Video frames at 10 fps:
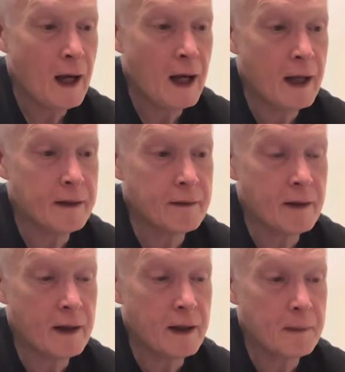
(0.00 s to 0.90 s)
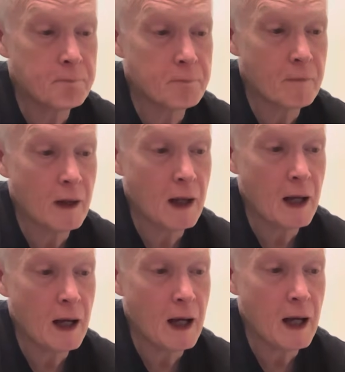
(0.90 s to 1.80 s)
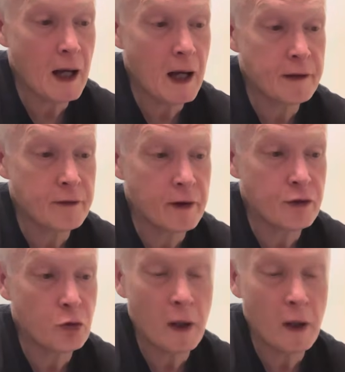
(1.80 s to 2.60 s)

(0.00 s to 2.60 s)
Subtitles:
and at